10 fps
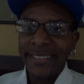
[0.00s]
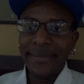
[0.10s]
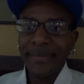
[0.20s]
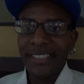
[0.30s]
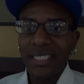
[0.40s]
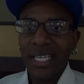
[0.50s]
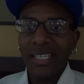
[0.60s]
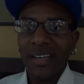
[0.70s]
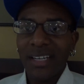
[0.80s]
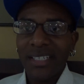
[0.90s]
I'm just like
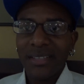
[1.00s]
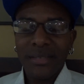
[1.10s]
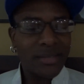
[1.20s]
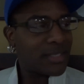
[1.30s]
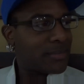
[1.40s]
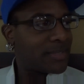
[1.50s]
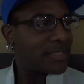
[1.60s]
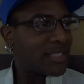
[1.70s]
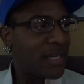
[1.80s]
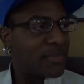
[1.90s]
yawning and going. I'm
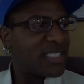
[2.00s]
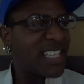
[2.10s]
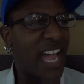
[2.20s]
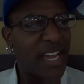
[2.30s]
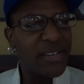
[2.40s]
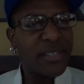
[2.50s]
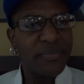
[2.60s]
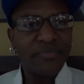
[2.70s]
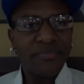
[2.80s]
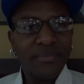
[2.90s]
just I'm just tired.
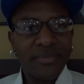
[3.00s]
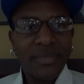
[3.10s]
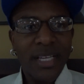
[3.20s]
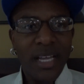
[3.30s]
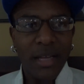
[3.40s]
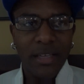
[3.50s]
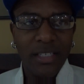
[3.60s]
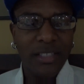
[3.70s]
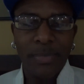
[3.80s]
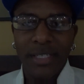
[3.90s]
I
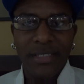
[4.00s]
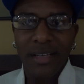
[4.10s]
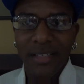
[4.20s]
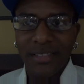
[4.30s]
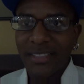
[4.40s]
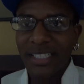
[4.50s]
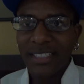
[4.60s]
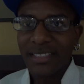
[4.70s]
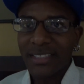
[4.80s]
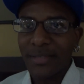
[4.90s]
could just be exhausted.
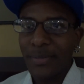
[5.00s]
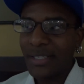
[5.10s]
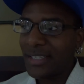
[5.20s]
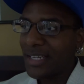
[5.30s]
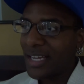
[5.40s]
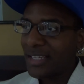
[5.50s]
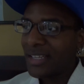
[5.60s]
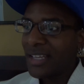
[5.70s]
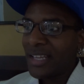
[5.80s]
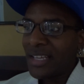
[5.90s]
This could be it. I
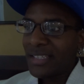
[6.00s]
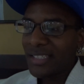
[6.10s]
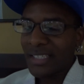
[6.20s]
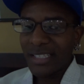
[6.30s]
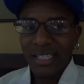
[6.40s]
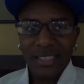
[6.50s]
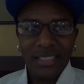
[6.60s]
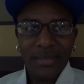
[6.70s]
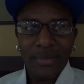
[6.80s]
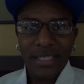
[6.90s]
didn't get a lot of
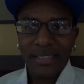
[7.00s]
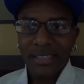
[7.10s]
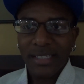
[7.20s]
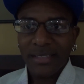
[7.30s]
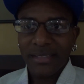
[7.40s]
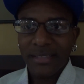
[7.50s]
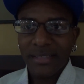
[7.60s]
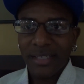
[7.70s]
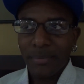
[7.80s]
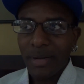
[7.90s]
sleep last night,
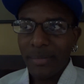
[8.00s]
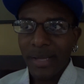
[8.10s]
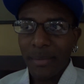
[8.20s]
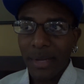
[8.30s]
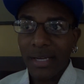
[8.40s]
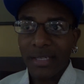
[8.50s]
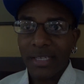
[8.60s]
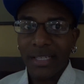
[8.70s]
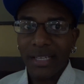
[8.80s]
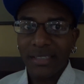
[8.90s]
and I'm probably not, I'm not gonna
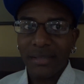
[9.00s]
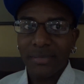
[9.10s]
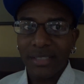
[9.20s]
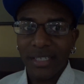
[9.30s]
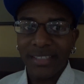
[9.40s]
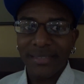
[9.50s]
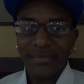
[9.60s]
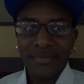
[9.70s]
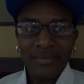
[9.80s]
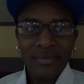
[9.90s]
get a lot of sleep tonight
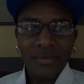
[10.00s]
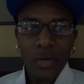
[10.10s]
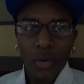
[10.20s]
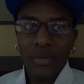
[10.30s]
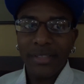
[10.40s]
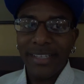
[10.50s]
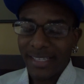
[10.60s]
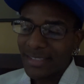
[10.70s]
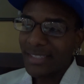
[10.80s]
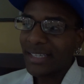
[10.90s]
or the
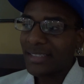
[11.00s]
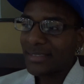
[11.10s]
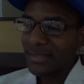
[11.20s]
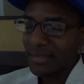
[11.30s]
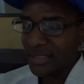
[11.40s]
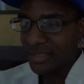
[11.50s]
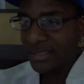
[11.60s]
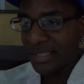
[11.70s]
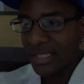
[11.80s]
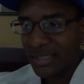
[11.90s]
next night. The
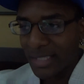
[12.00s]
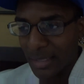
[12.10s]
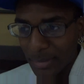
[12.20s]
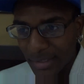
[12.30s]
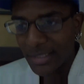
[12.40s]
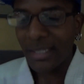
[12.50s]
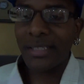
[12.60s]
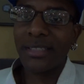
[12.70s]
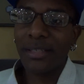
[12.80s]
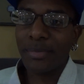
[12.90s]
next time I get a lot
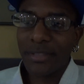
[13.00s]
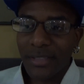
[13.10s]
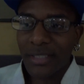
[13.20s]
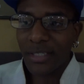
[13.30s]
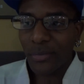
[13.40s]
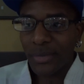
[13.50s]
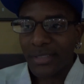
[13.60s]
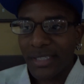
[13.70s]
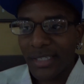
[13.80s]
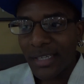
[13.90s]
of sleep is uh,
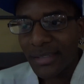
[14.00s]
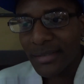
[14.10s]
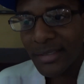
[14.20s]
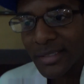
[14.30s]
Wednesday night.